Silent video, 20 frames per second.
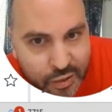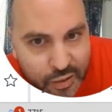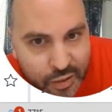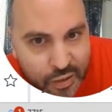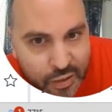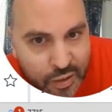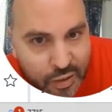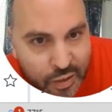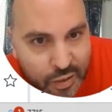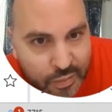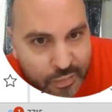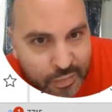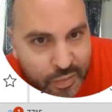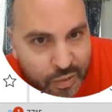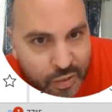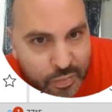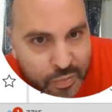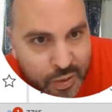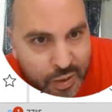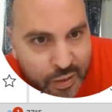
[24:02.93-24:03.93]

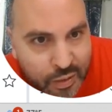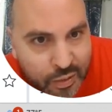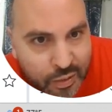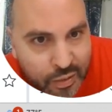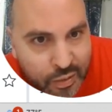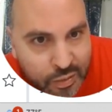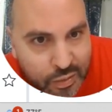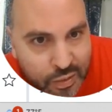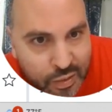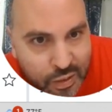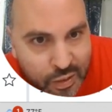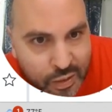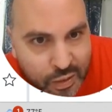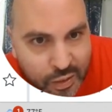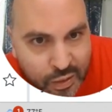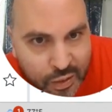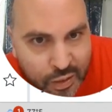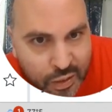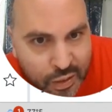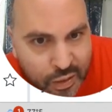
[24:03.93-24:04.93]
Open-ended alert.
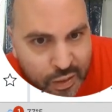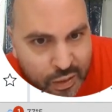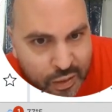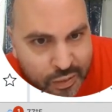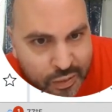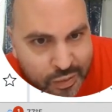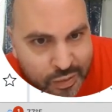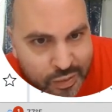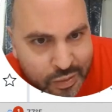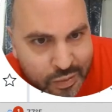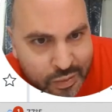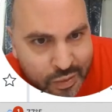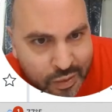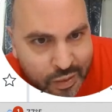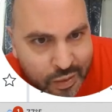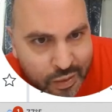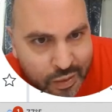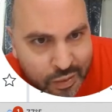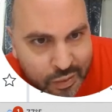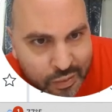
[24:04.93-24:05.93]
Let's
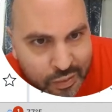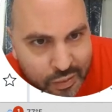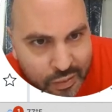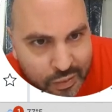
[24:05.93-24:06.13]
see.